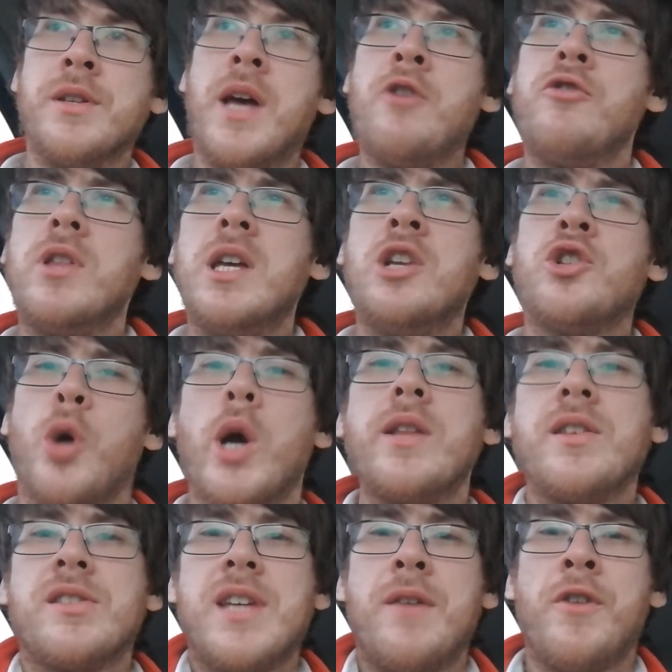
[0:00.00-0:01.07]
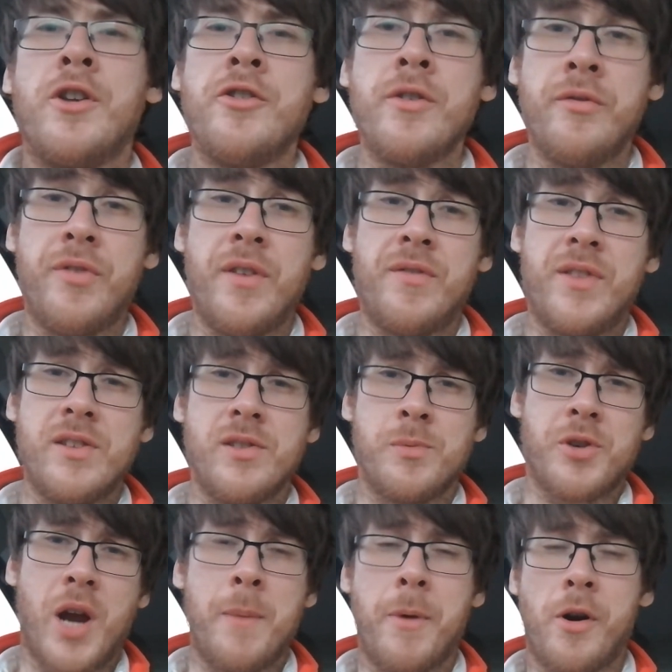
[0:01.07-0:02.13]
I really enjoyed the 750
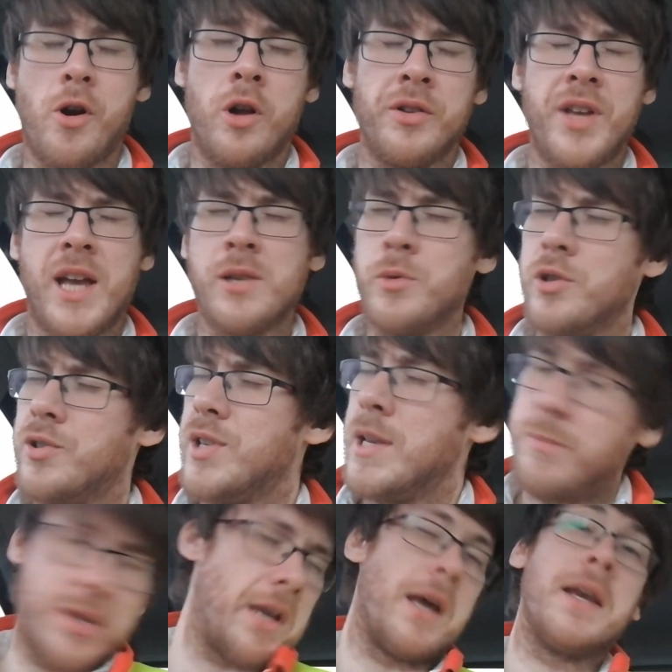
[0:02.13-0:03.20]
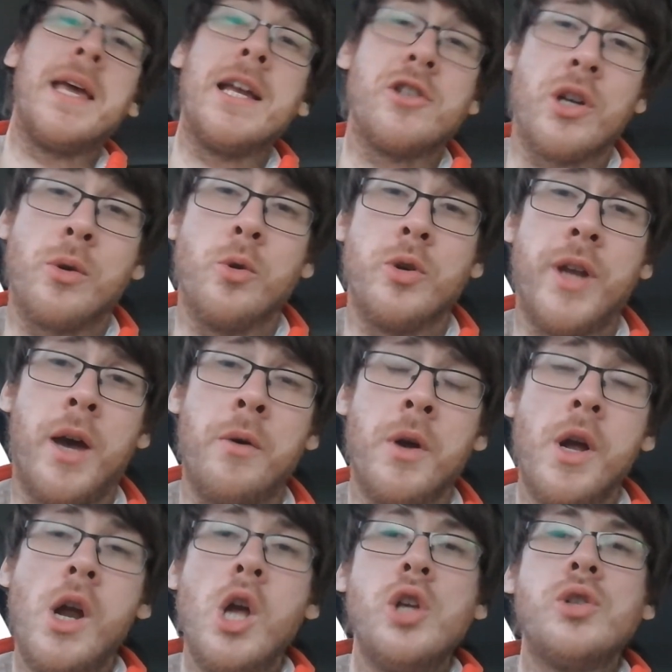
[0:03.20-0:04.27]
subscriber contest, which seems like an age ago now.
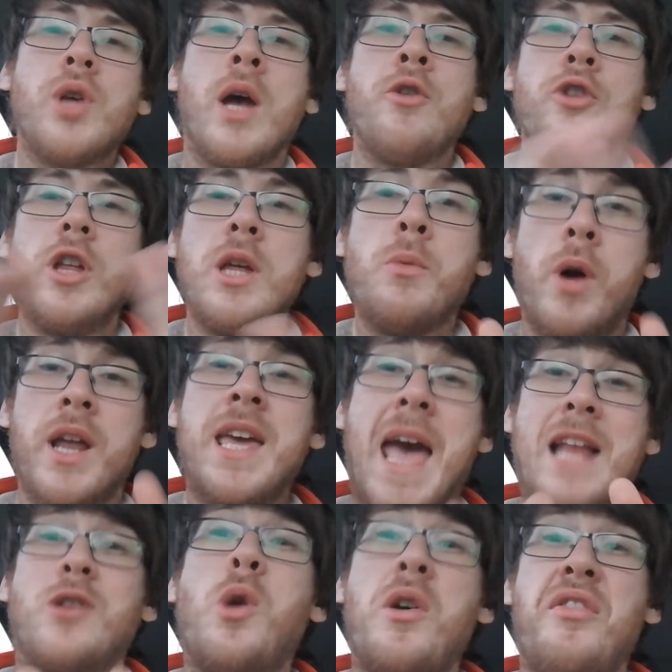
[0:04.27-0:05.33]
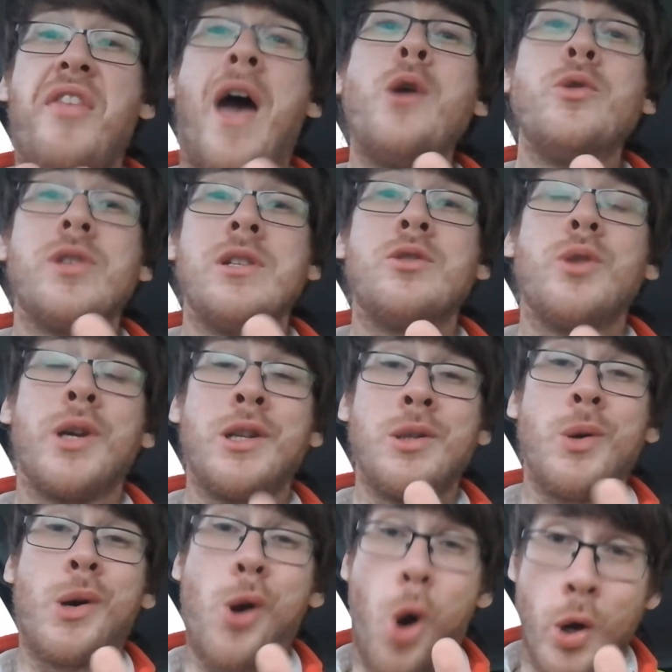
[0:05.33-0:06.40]
So I really want to get to 1,000 so I can do
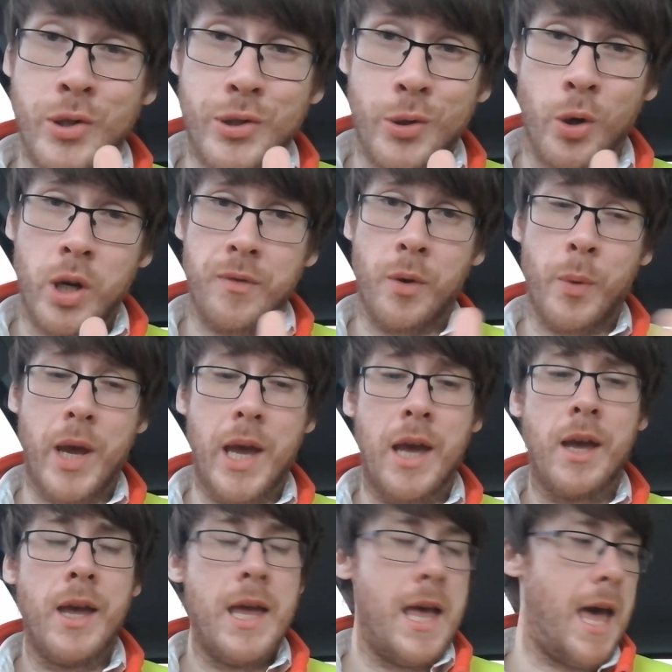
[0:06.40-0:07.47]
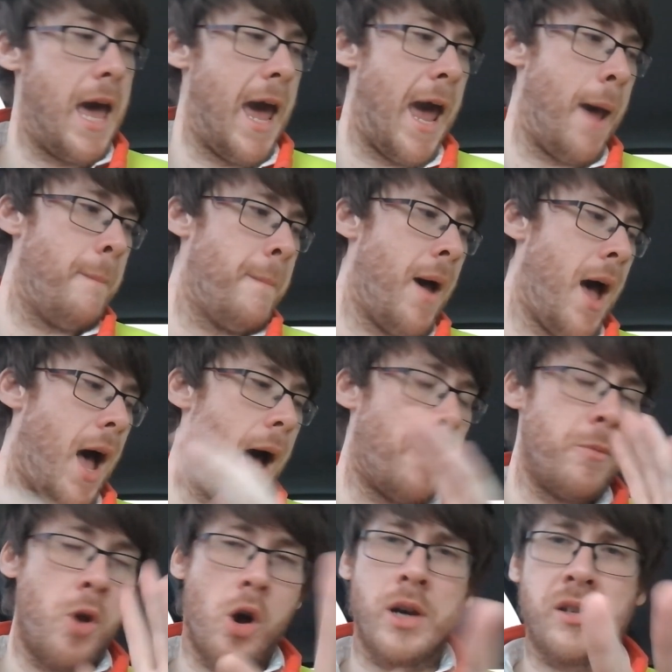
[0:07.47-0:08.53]
a console giveaway. I'm
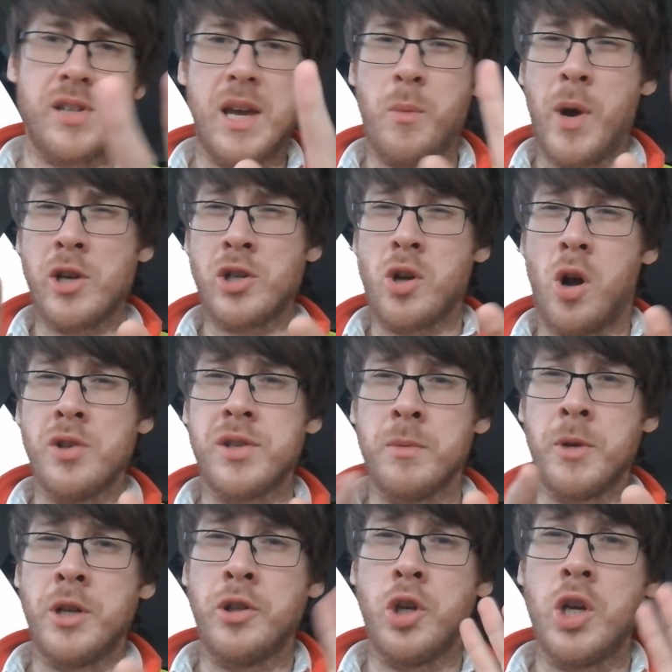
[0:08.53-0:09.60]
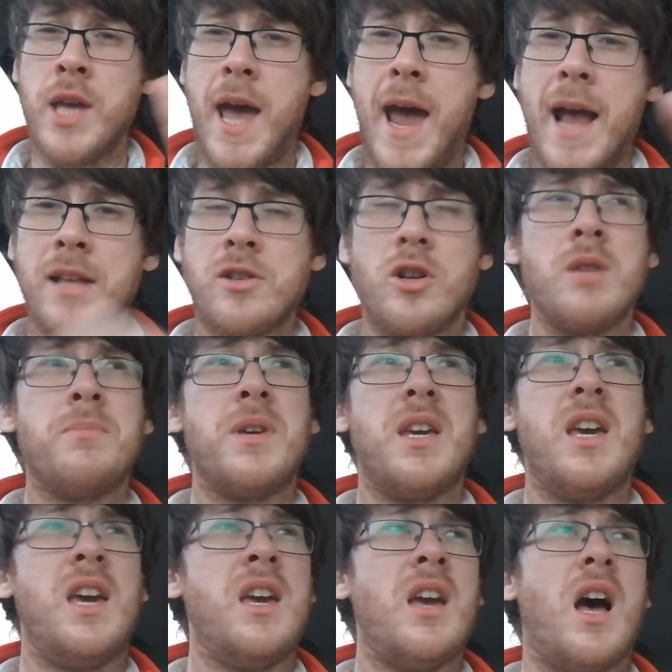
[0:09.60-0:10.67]
not going to say which console I'm going to do yet. It's going to
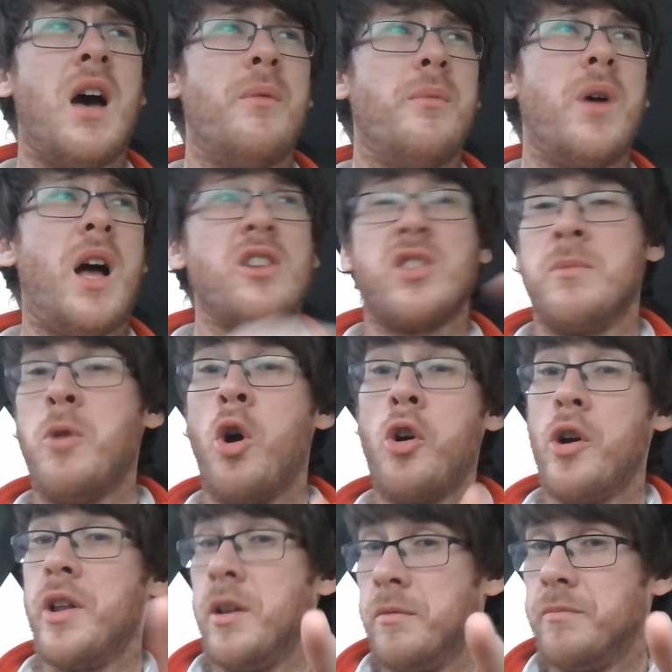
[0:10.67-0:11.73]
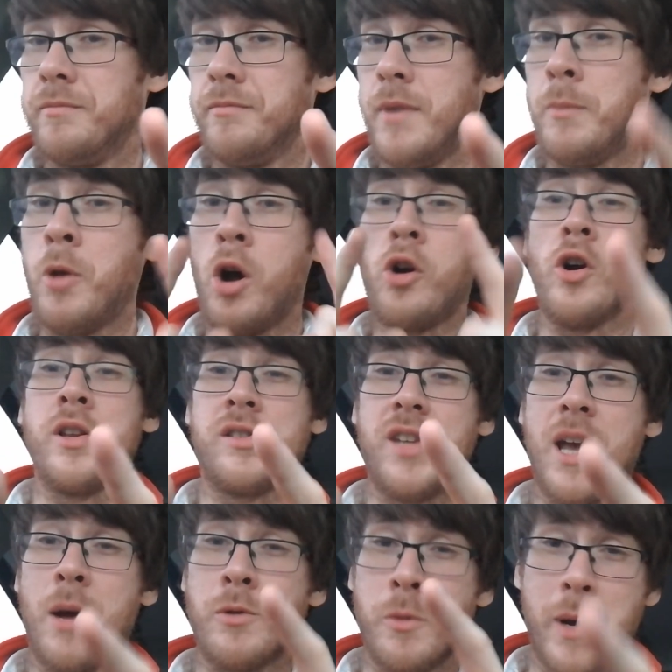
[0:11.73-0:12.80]
be... Actually, I'm not going to say.
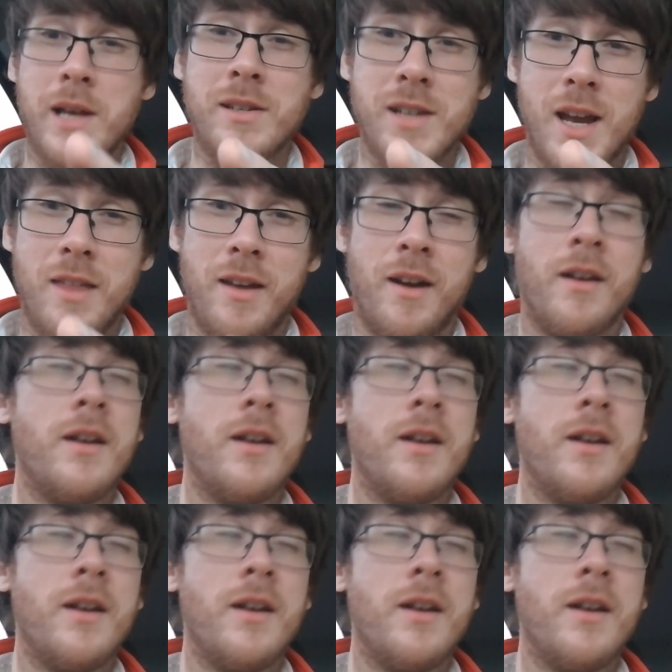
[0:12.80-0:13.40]
I was waiting to say it there.